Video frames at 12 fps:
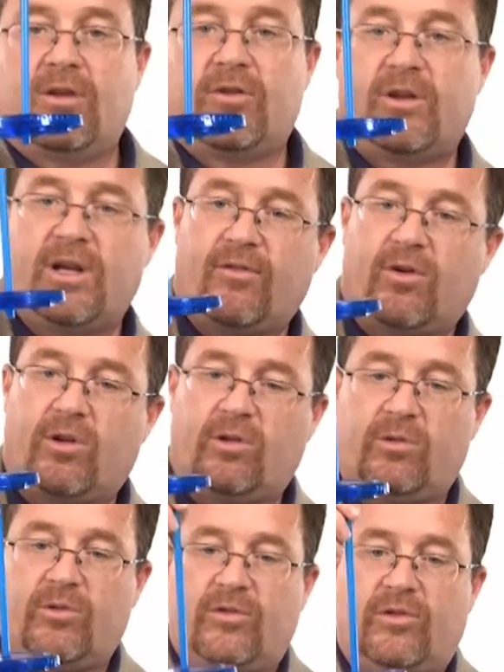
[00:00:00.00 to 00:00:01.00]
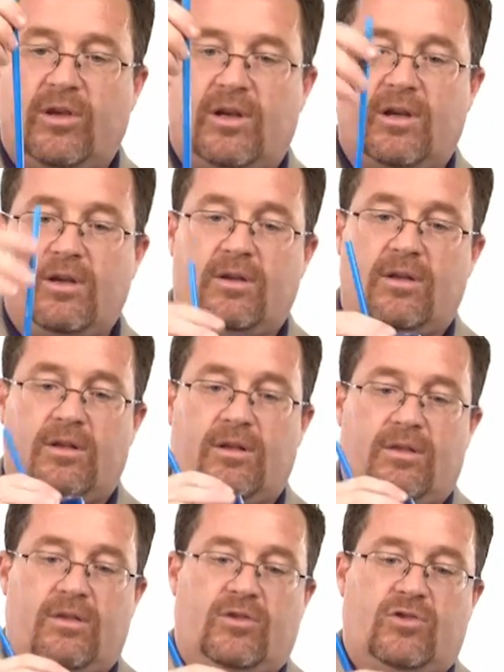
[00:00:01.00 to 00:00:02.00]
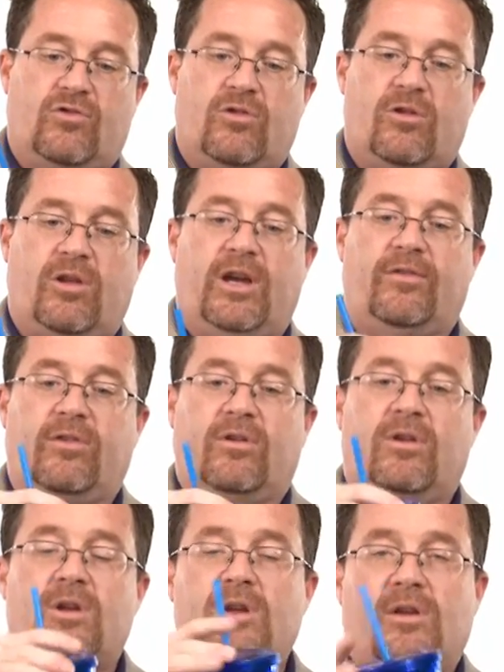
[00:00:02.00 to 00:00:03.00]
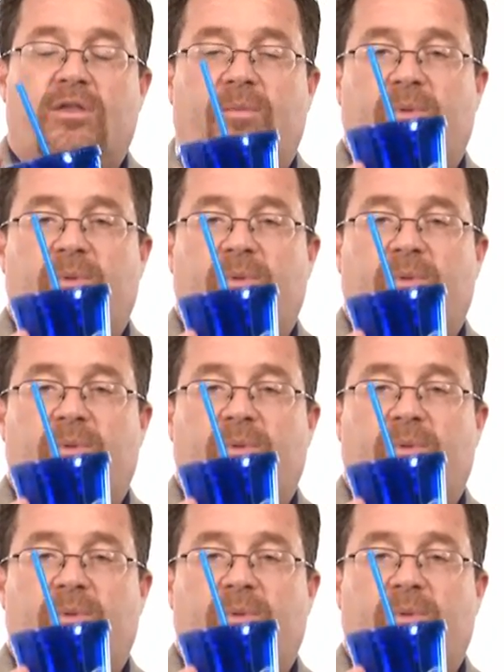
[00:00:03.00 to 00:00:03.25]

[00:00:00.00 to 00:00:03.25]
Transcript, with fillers: you're never going to lose the, the straw. After the